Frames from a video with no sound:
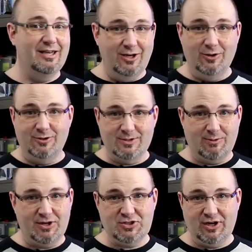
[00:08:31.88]
you know, those
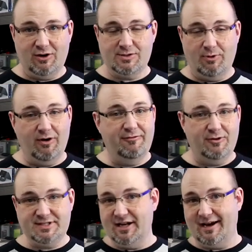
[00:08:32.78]
questionnaires where if
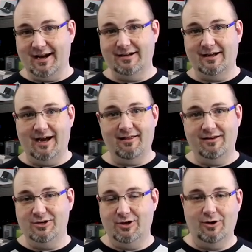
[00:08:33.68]
you're stuck on an
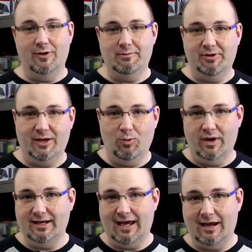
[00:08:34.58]
island, you can only play
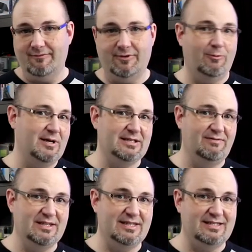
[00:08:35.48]
one game for the rest
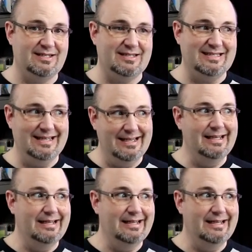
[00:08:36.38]
of existence,